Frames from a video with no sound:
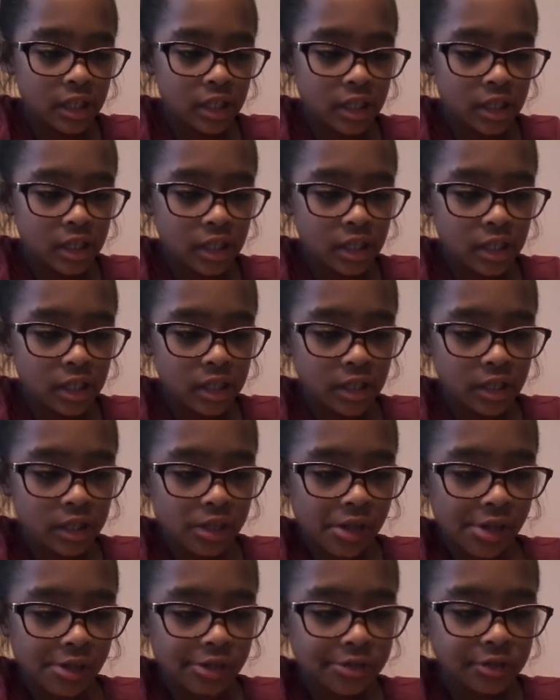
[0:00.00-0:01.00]

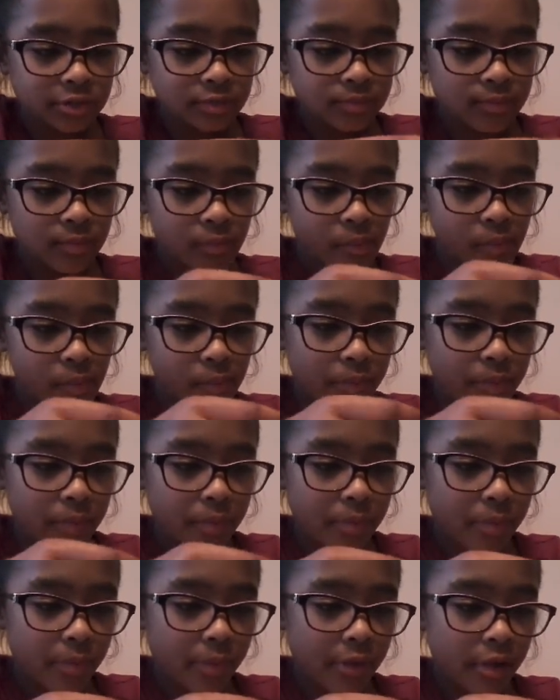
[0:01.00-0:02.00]

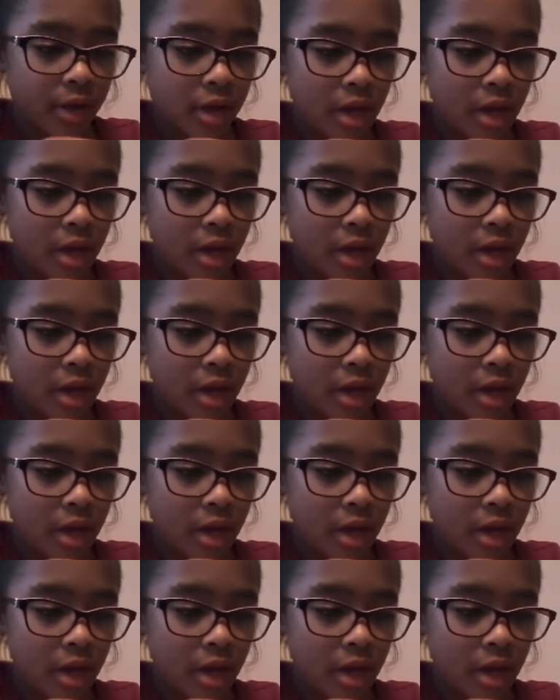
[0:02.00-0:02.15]
Nothing is said.